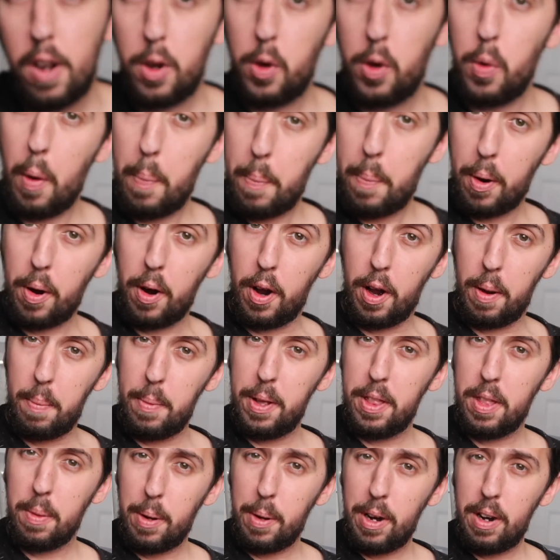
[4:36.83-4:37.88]
Do we put him
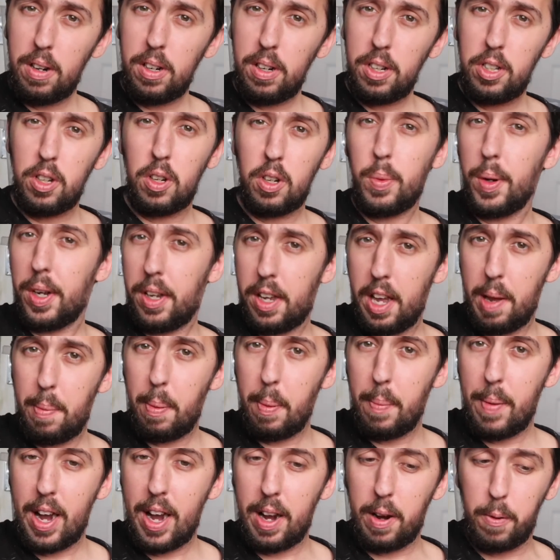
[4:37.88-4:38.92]
in the box or do we keep
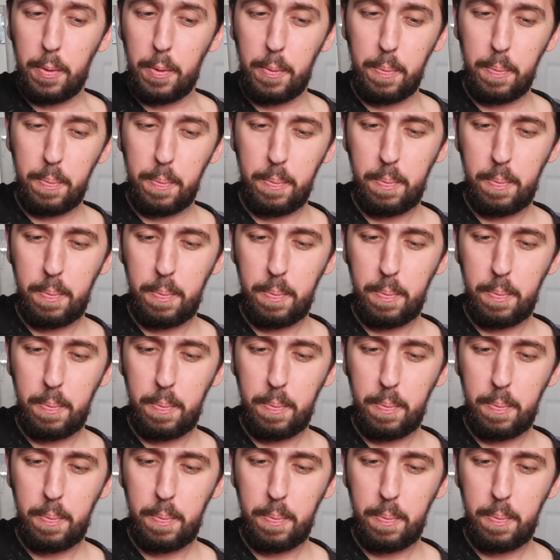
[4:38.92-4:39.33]
him out?